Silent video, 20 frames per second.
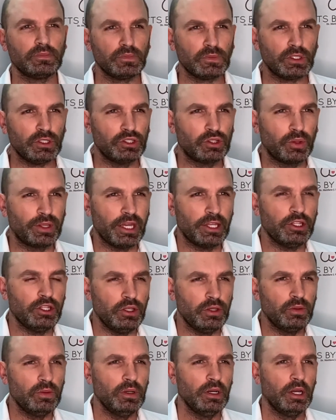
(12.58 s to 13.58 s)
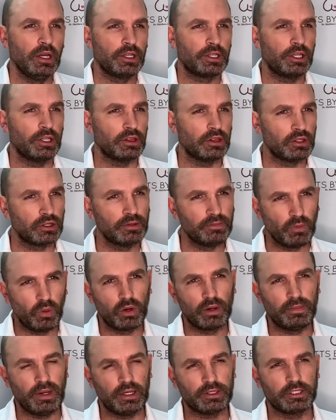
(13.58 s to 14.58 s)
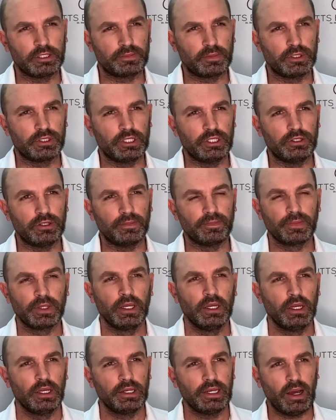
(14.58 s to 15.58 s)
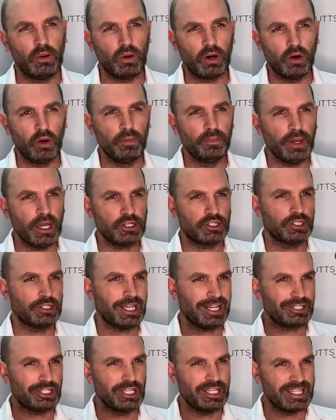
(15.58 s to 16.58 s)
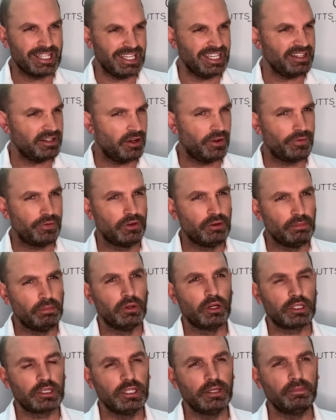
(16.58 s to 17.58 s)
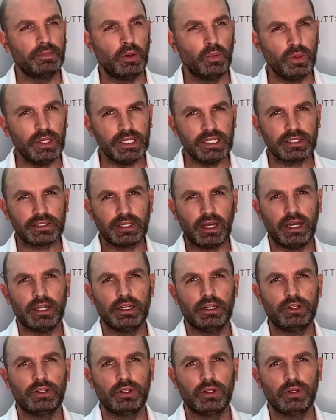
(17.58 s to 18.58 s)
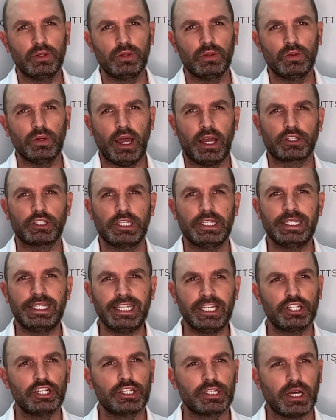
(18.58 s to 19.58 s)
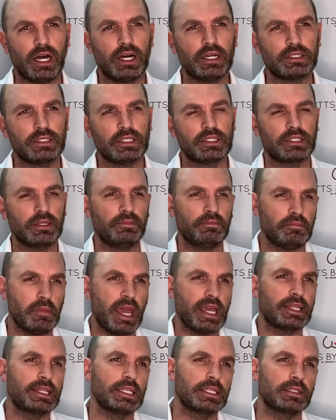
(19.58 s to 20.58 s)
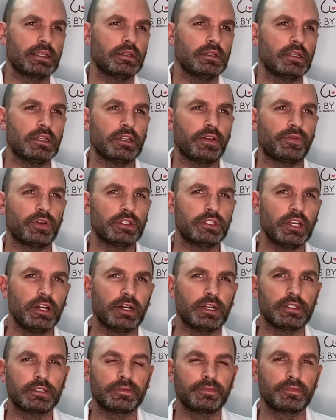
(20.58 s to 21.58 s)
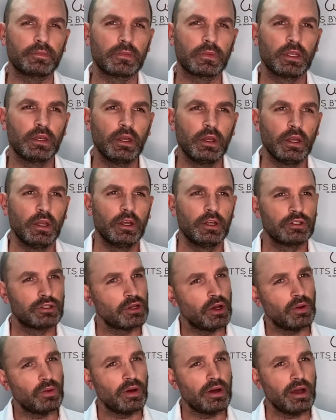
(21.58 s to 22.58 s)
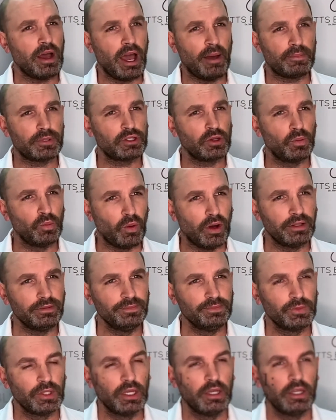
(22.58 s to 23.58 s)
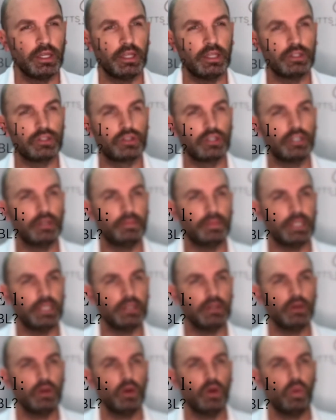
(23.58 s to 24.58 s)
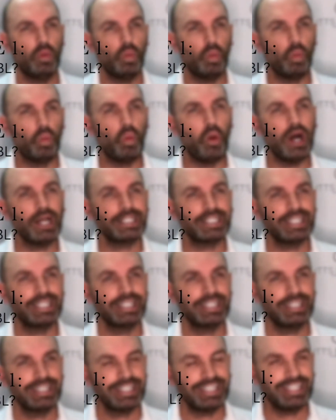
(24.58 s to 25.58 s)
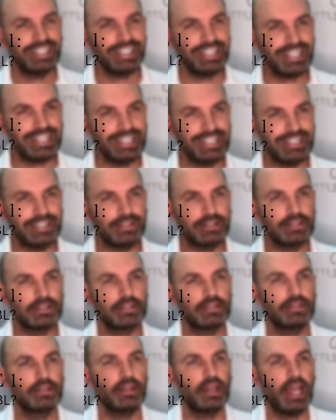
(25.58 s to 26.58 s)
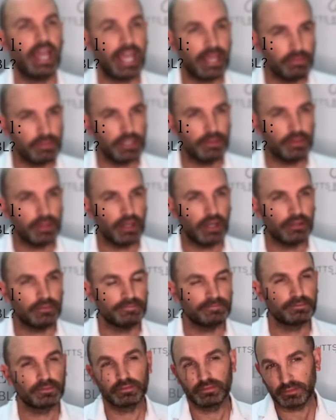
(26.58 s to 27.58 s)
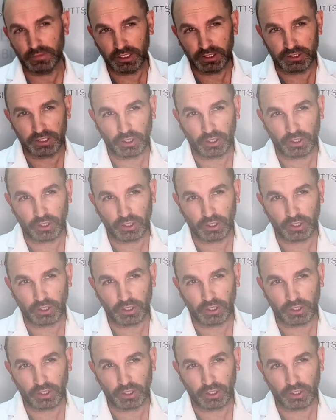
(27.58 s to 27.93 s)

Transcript: so that you can learn more about this procedure. Now our own patients actually get a full booklet, but we decided to actually digitize this and make this into different series. So episode 1 is going to be what is a BBL? Stick